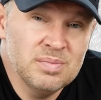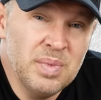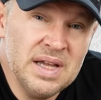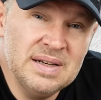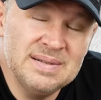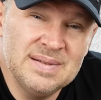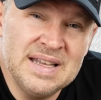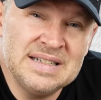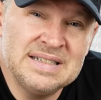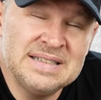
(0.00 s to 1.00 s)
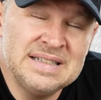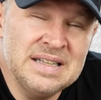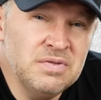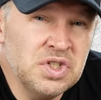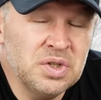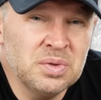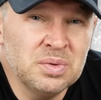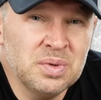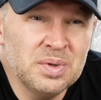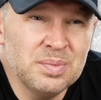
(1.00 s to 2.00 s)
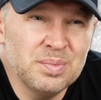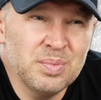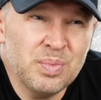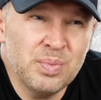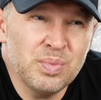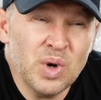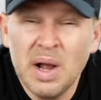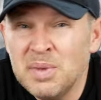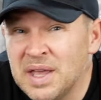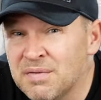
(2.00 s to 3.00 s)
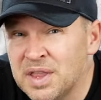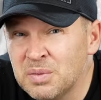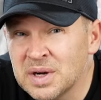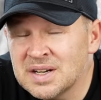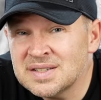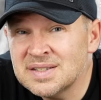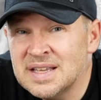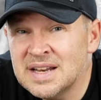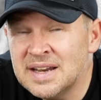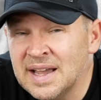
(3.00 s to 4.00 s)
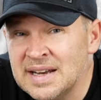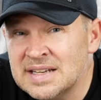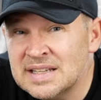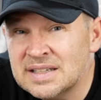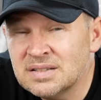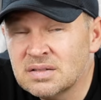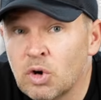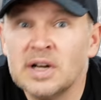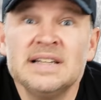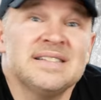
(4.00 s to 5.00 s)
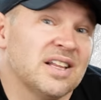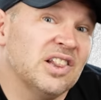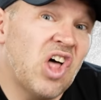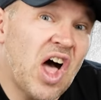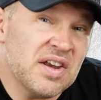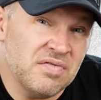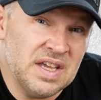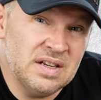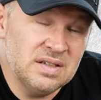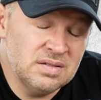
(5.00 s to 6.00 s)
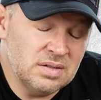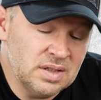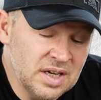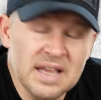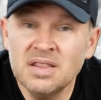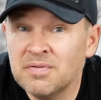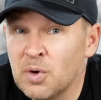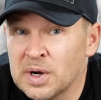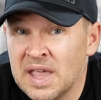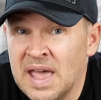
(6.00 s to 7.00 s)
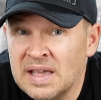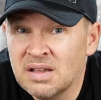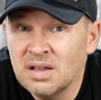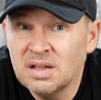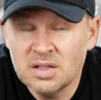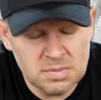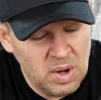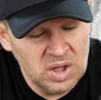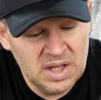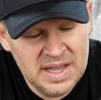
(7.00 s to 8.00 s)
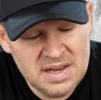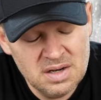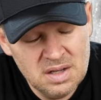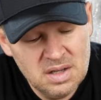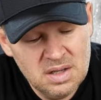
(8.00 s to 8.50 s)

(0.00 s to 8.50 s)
but it gives you probably everything we're going to see in a 90D, or at least a lot of it. You're getting the 4K, small and light,